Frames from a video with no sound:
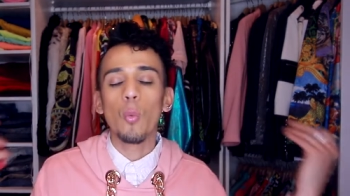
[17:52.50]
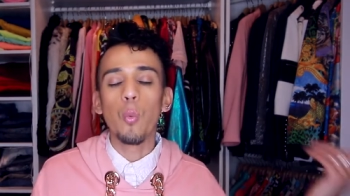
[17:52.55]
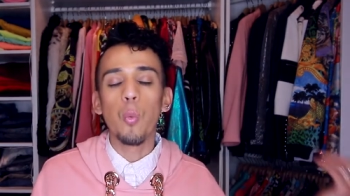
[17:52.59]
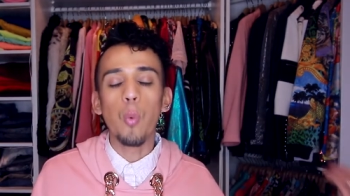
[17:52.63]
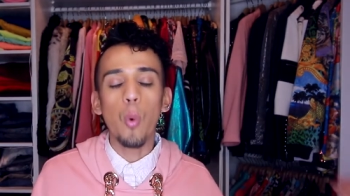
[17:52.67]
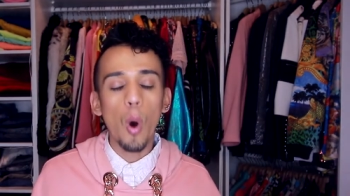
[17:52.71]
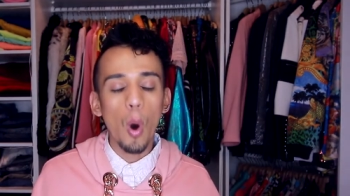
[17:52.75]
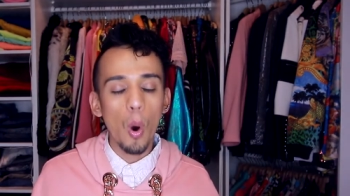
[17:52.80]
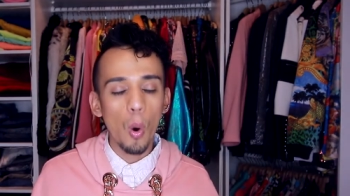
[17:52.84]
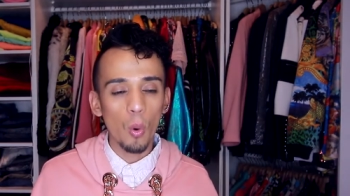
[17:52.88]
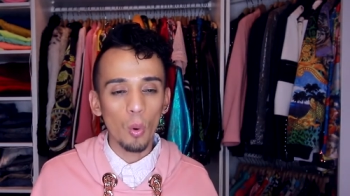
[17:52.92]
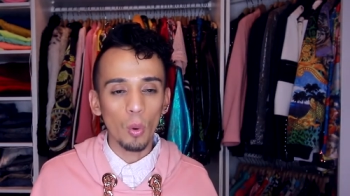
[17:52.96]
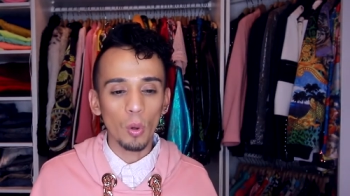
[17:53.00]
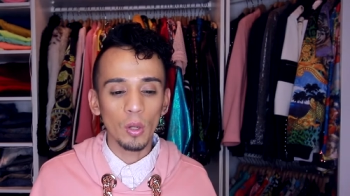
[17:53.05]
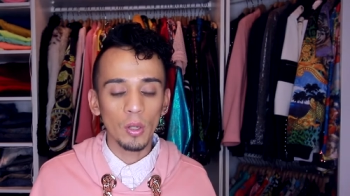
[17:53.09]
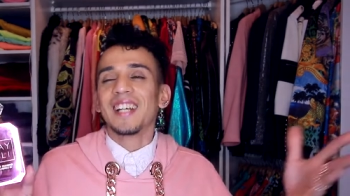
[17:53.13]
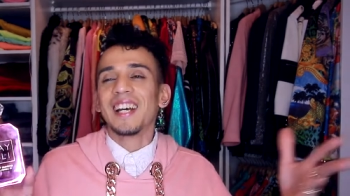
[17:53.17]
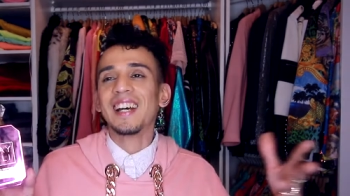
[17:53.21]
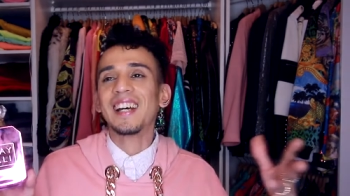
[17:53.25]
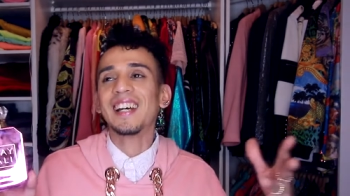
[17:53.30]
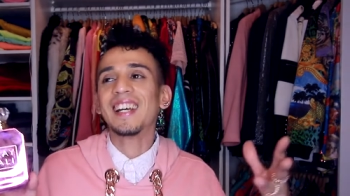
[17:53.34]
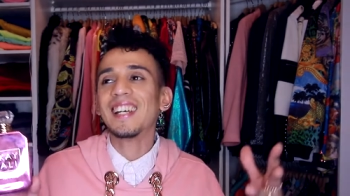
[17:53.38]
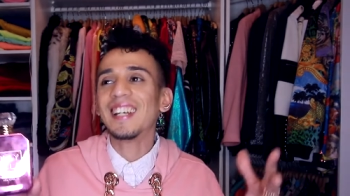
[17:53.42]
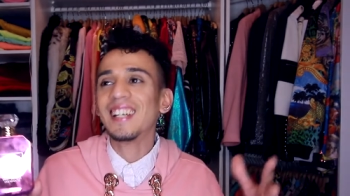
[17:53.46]
whoa,
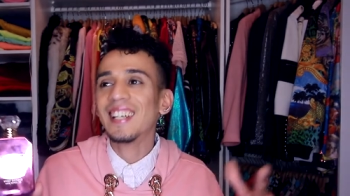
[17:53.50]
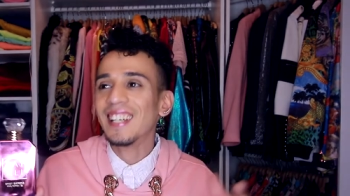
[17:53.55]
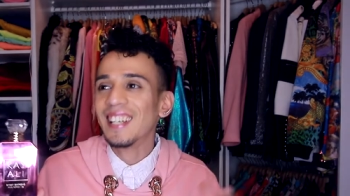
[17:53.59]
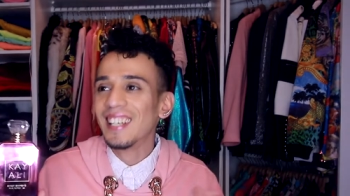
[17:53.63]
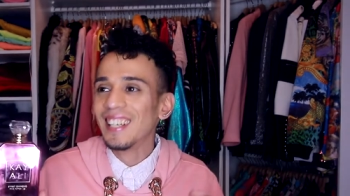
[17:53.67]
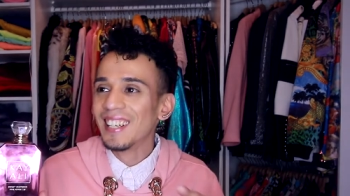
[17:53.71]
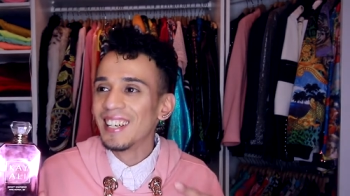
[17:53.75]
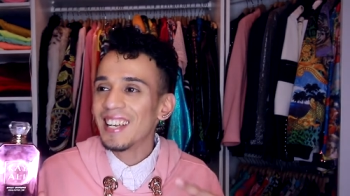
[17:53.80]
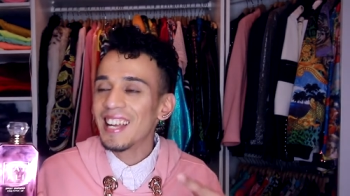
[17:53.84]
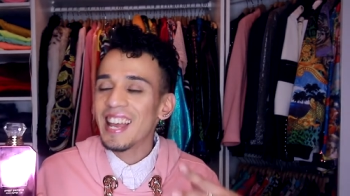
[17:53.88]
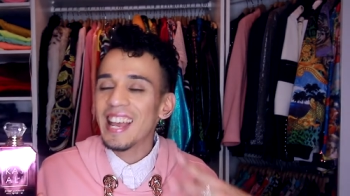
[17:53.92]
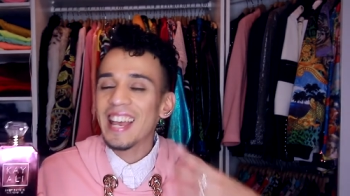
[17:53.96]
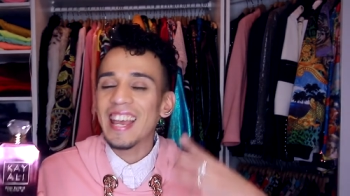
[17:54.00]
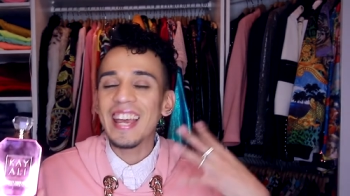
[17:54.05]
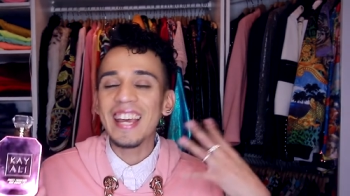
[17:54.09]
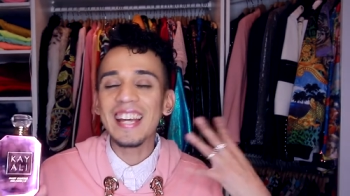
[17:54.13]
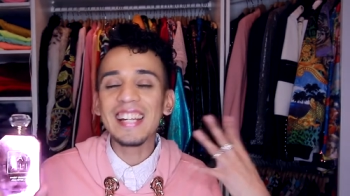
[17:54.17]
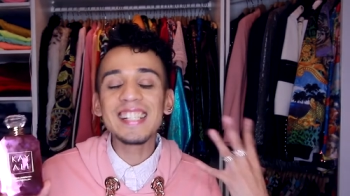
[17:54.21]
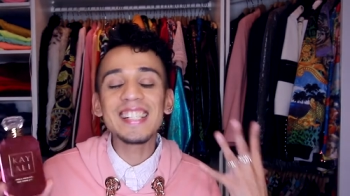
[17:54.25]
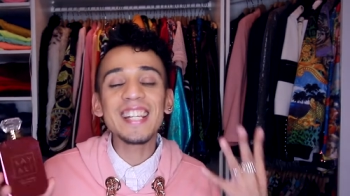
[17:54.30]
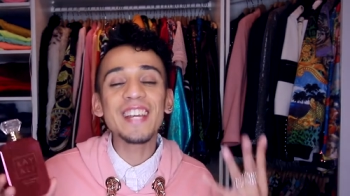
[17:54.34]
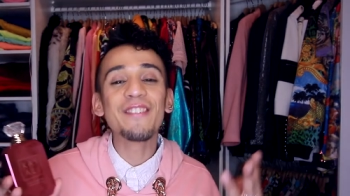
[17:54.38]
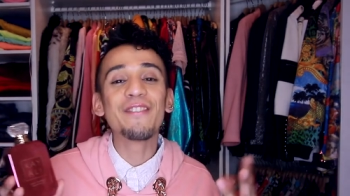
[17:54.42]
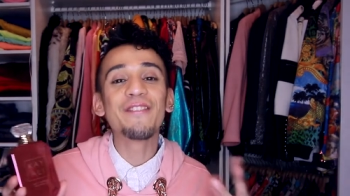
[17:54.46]

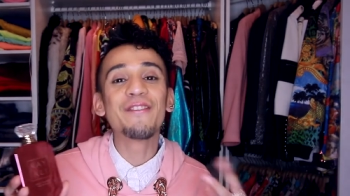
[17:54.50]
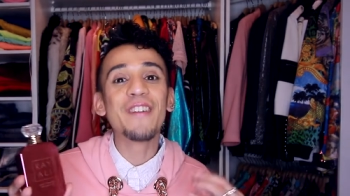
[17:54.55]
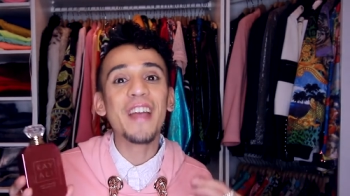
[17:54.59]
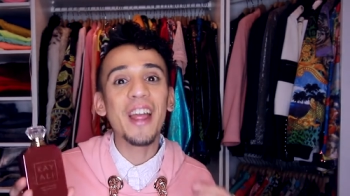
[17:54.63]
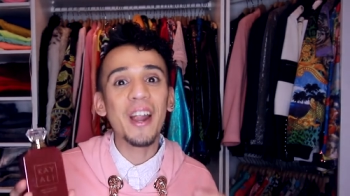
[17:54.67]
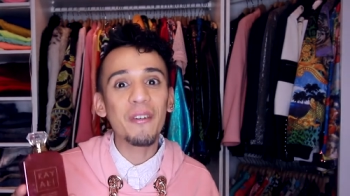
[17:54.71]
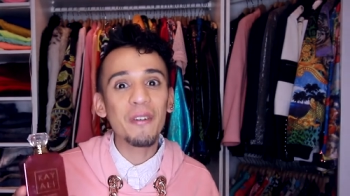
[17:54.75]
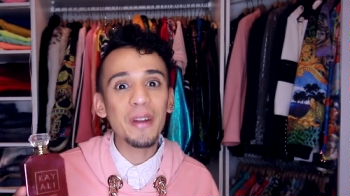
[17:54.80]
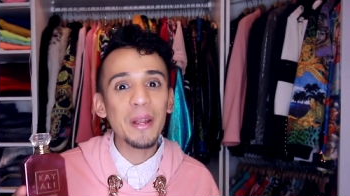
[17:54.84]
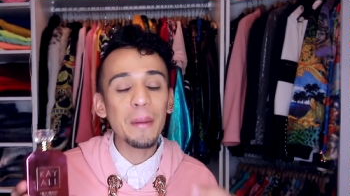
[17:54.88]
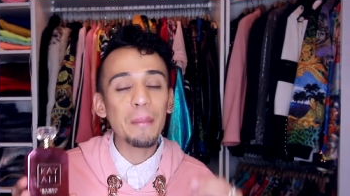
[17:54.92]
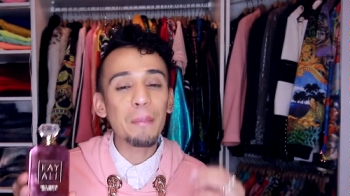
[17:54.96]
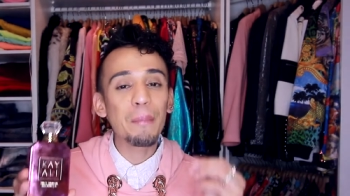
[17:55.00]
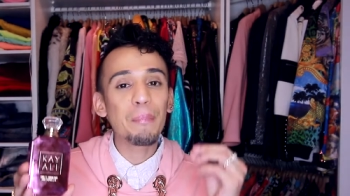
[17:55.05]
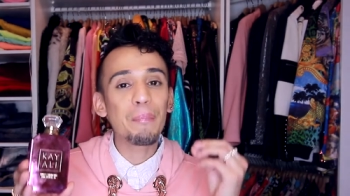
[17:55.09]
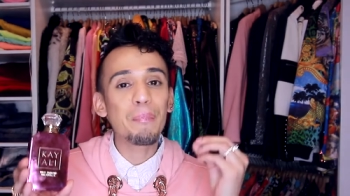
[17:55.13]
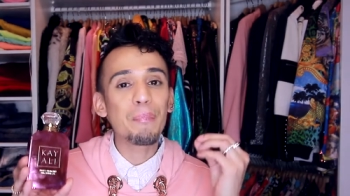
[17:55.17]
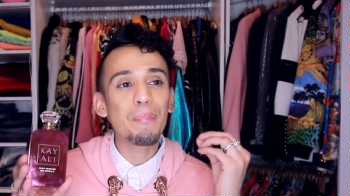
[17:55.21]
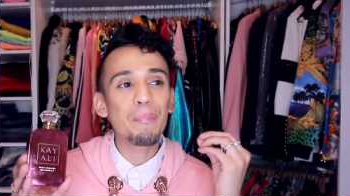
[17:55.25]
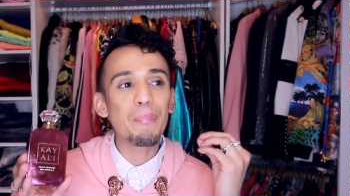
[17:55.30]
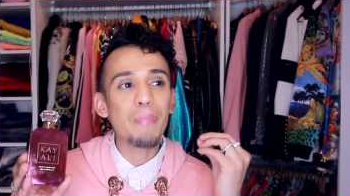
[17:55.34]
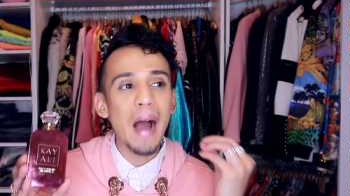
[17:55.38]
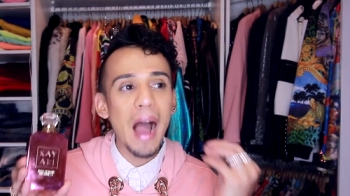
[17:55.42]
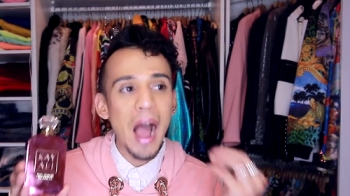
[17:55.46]
it's a very
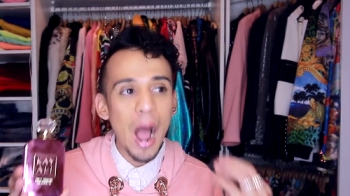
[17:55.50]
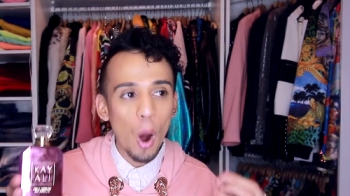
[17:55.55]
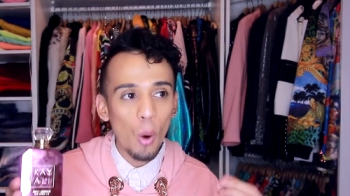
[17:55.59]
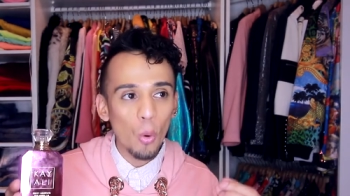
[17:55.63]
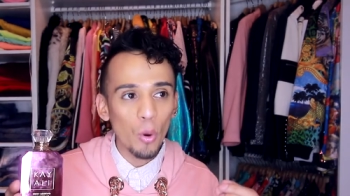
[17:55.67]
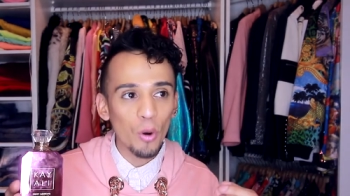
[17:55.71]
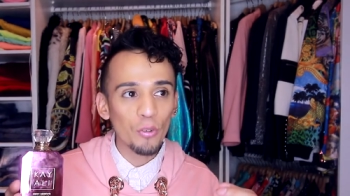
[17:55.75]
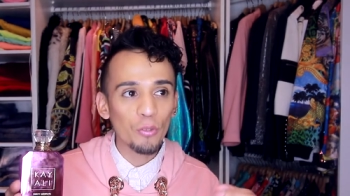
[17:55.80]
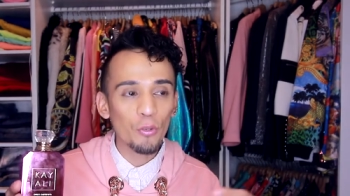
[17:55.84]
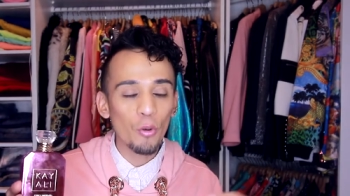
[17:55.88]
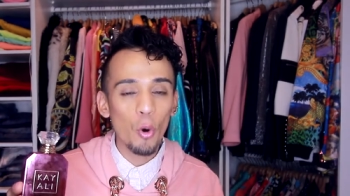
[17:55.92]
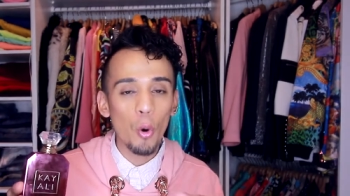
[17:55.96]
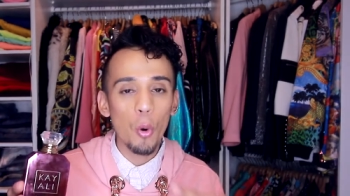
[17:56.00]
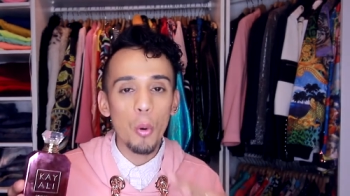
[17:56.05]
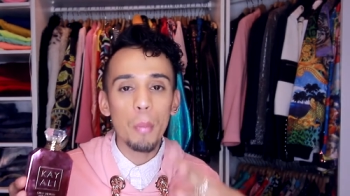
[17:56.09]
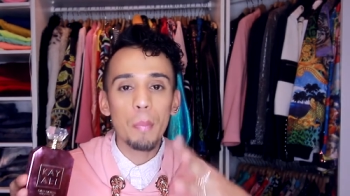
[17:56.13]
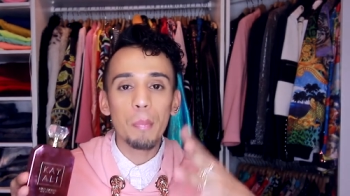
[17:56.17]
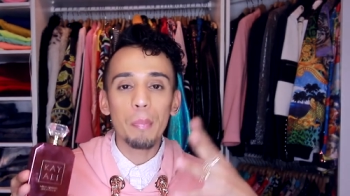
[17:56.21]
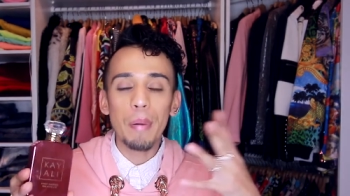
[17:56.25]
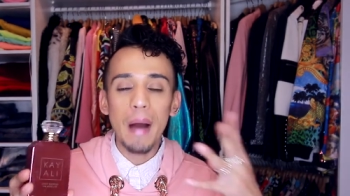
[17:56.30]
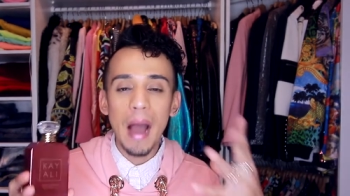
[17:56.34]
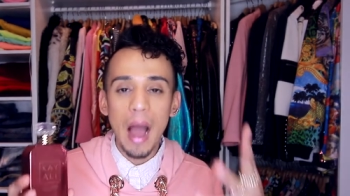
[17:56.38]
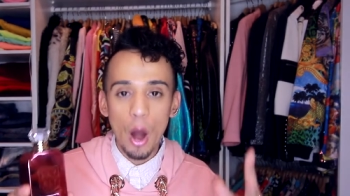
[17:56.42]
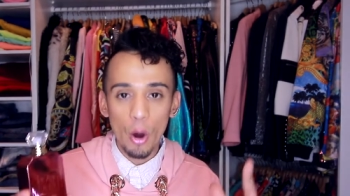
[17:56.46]
powerful
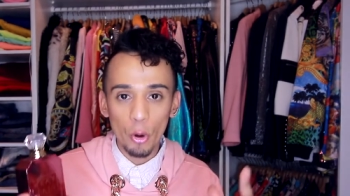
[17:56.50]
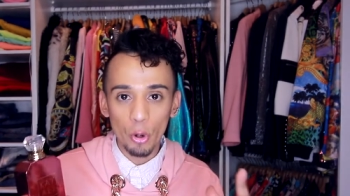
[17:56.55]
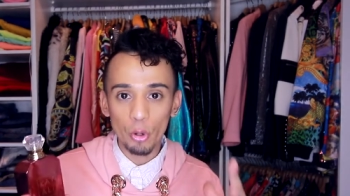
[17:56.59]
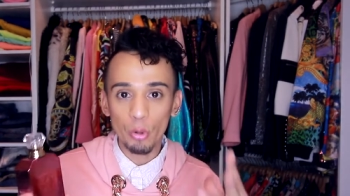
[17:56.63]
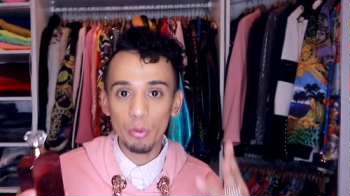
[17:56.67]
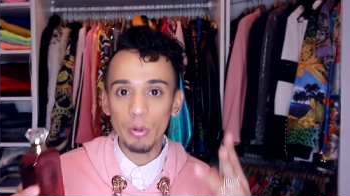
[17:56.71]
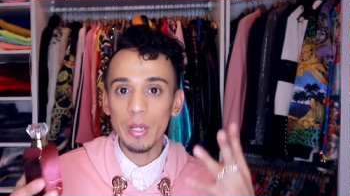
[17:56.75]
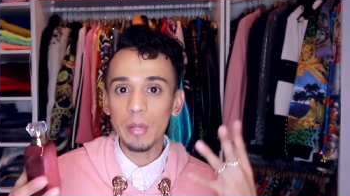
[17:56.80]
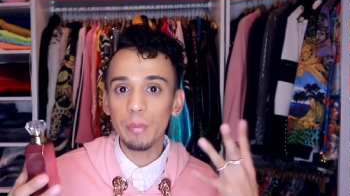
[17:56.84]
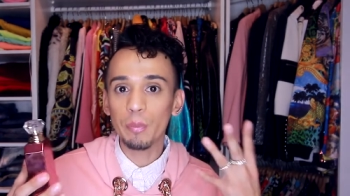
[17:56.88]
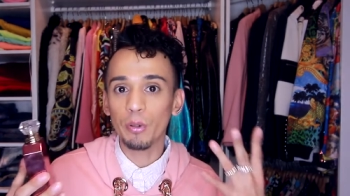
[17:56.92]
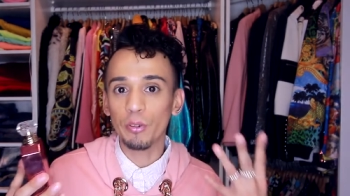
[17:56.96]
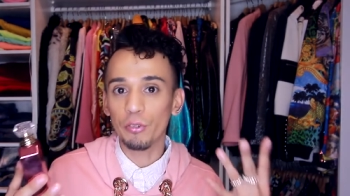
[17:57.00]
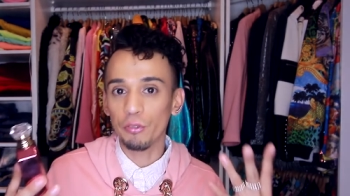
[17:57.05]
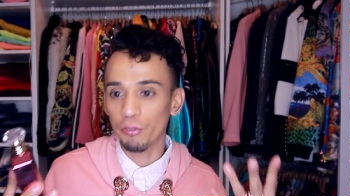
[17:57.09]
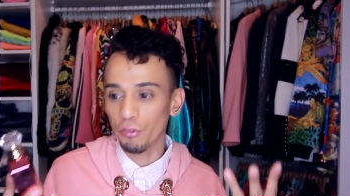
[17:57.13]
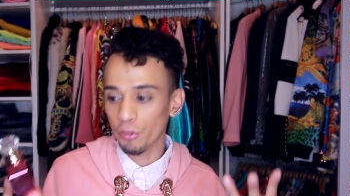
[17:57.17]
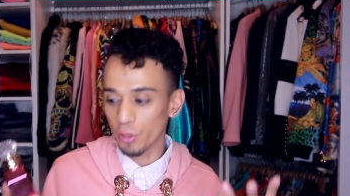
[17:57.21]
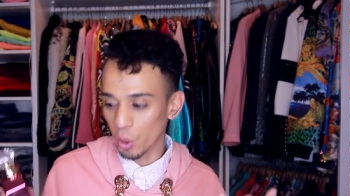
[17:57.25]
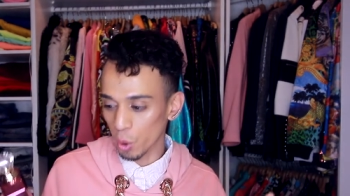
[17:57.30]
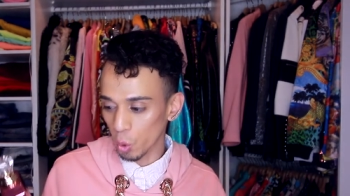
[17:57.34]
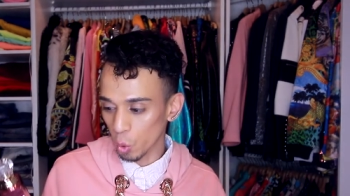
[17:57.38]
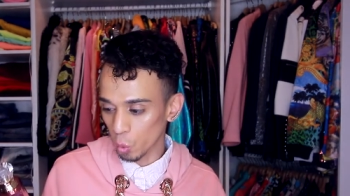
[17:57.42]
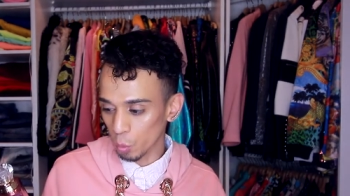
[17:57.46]
powdery
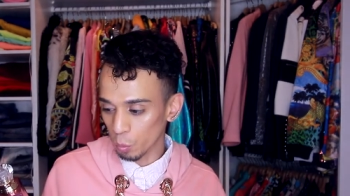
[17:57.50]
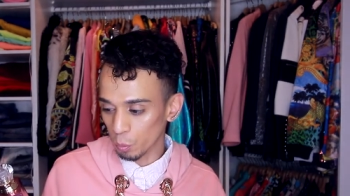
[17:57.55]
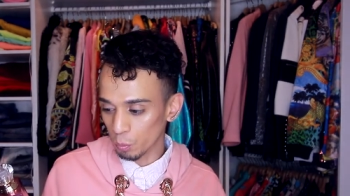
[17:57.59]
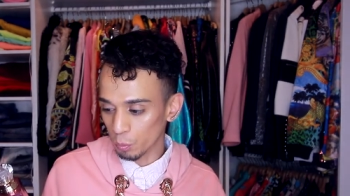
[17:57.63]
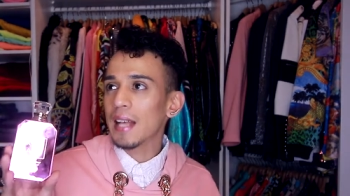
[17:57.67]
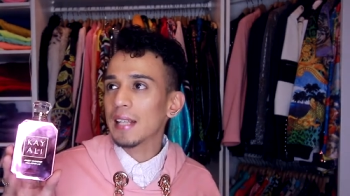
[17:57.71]
perfume.